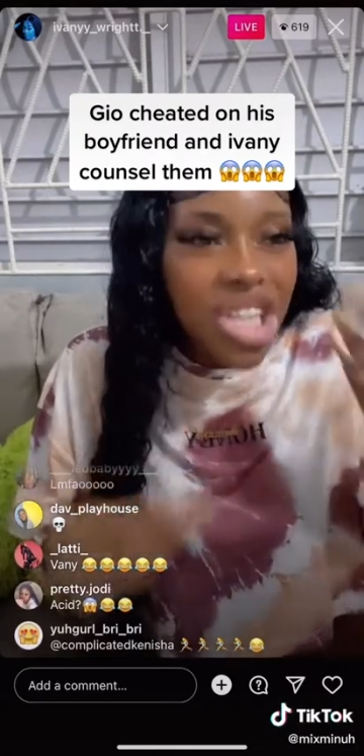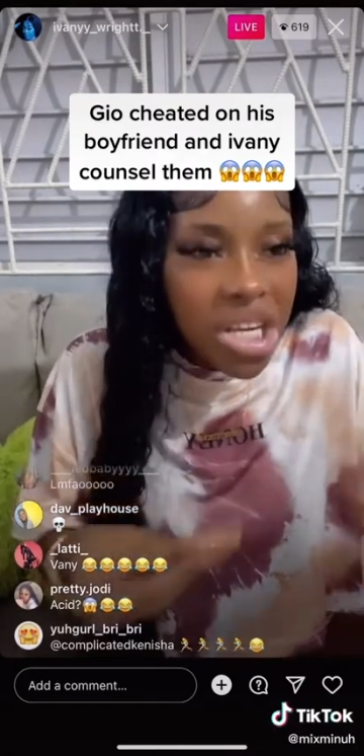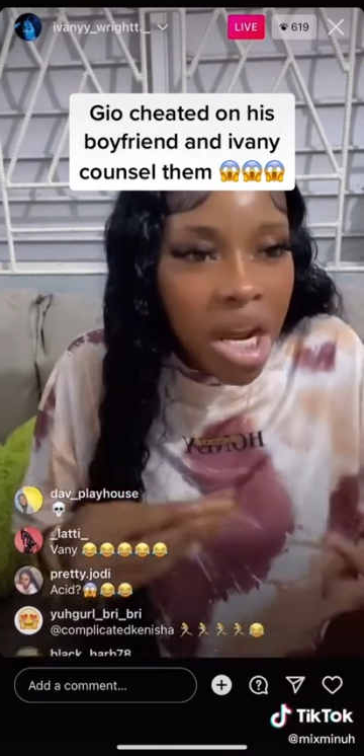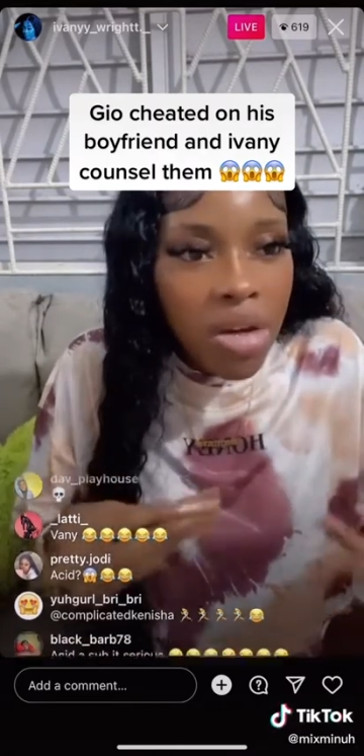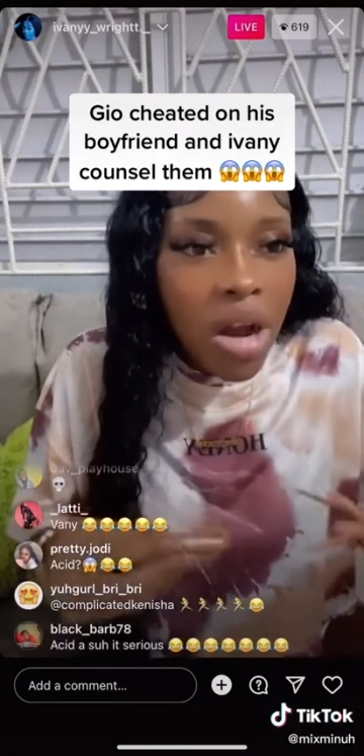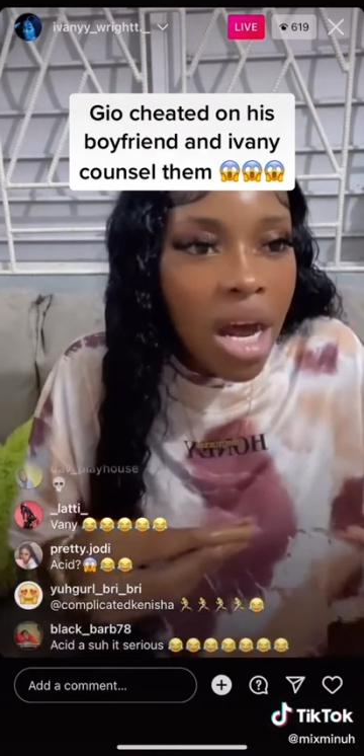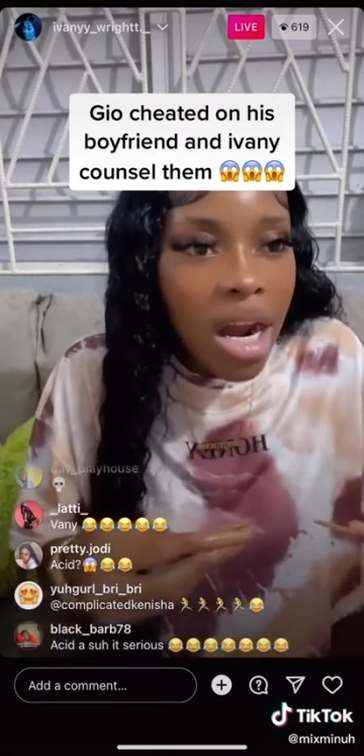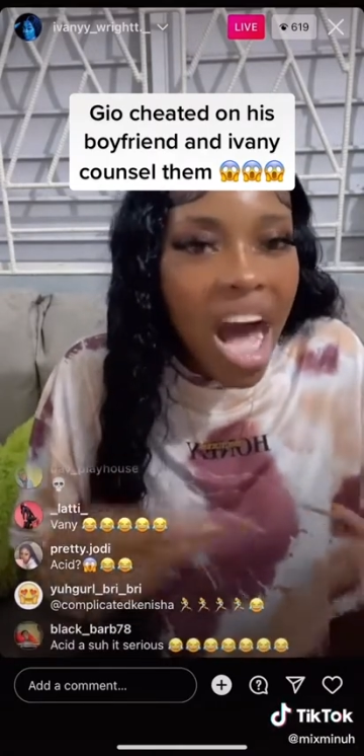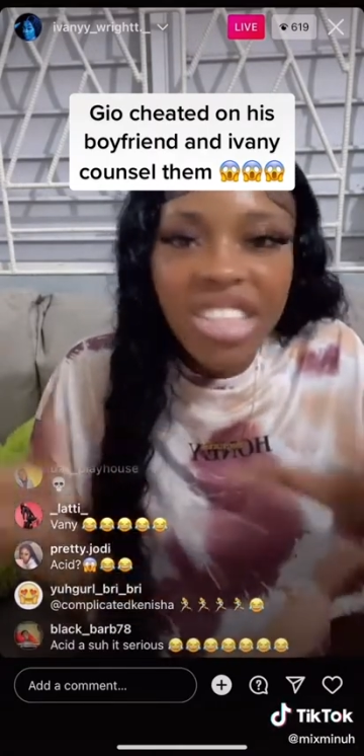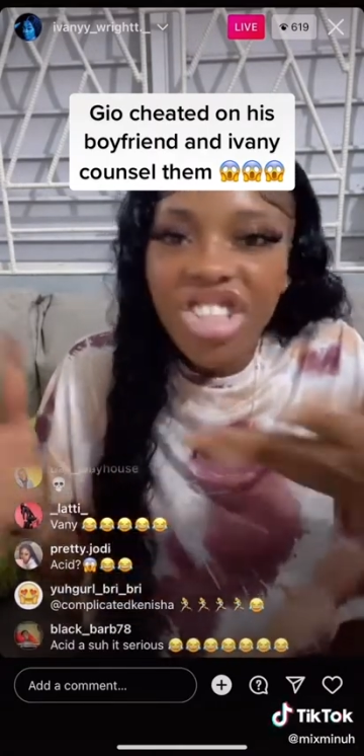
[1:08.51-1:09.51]

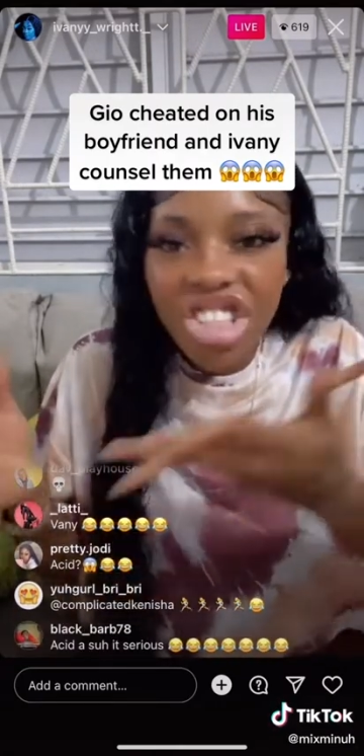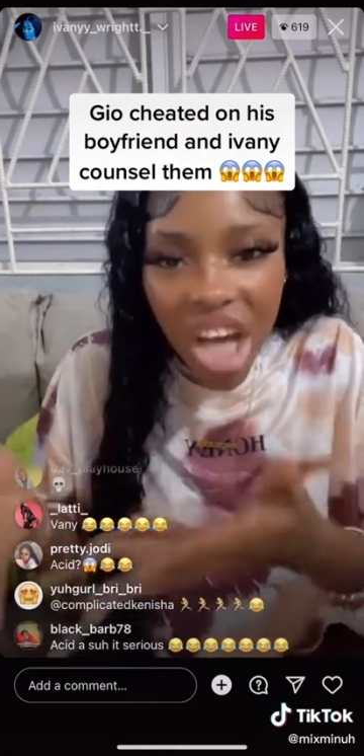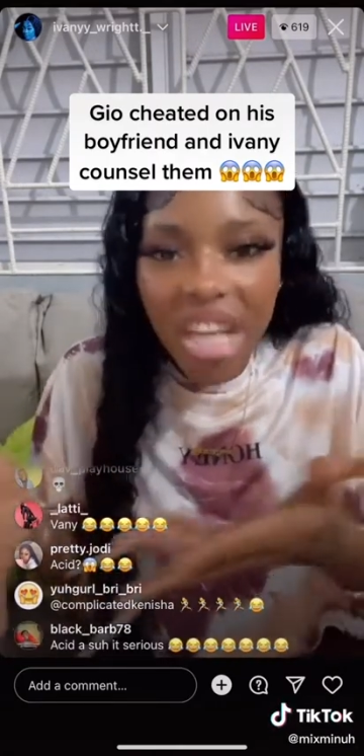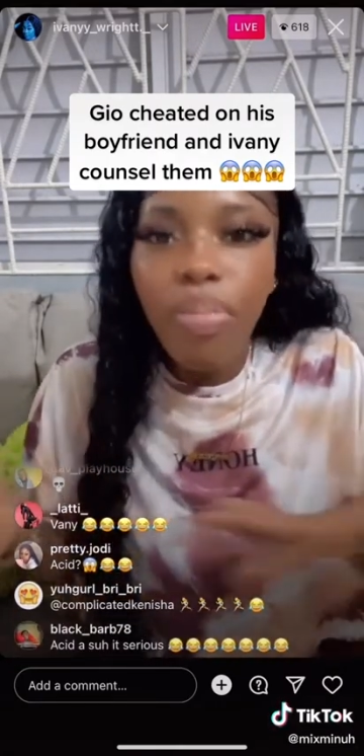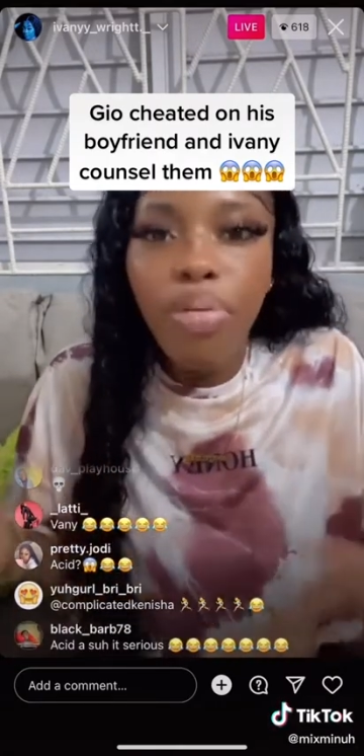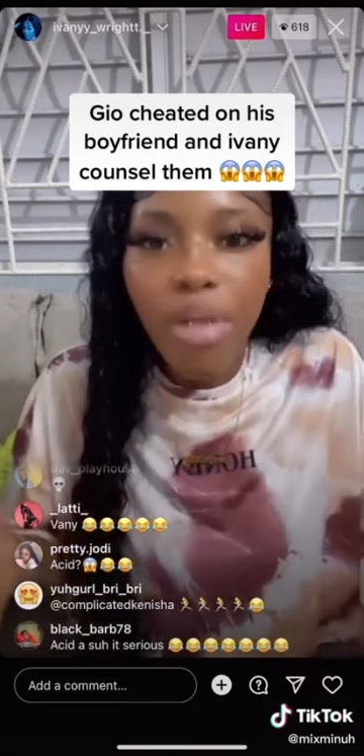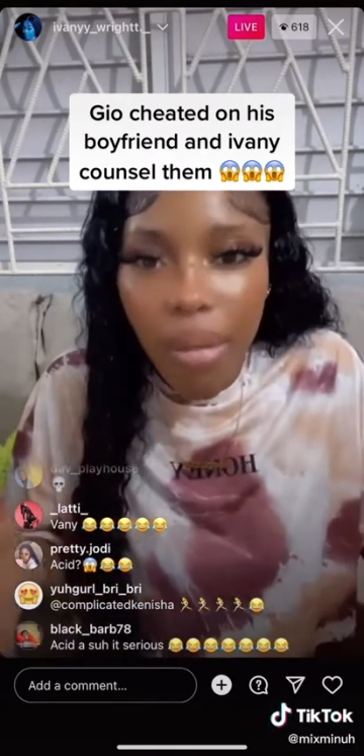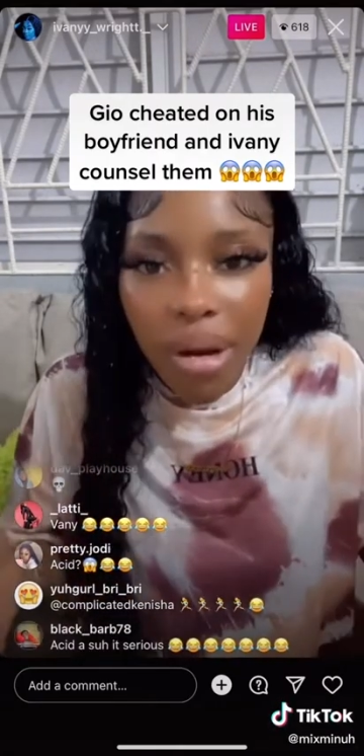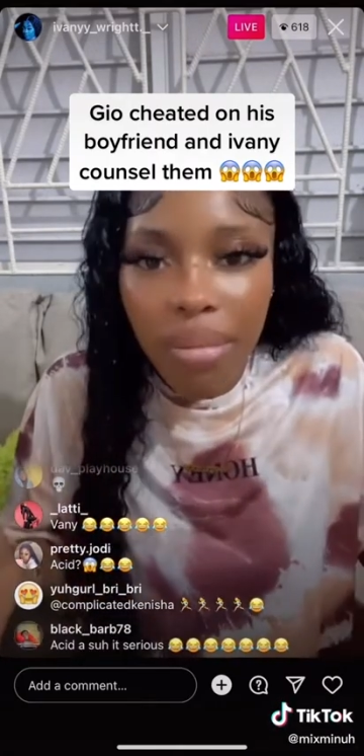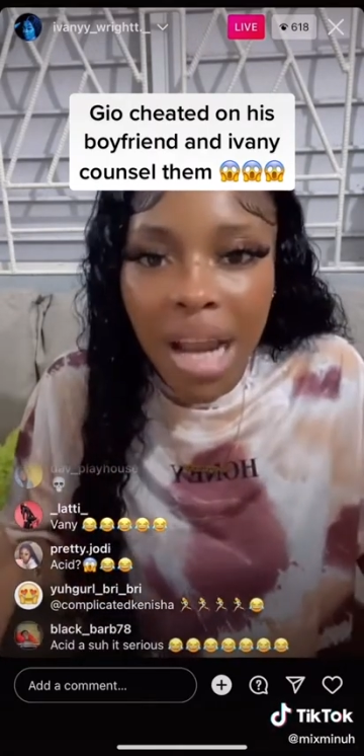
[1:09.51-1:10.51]
general, a Gio had the
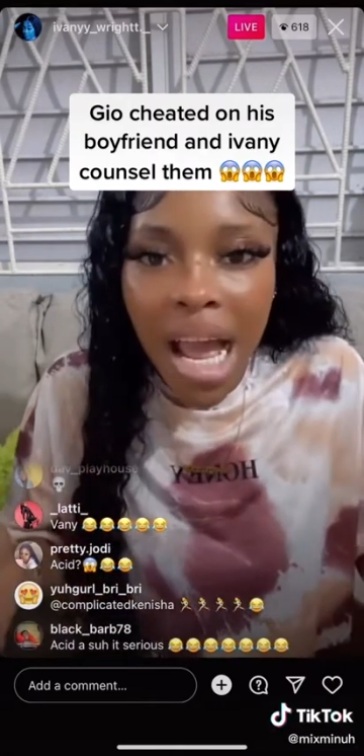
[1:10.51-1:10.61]
problem.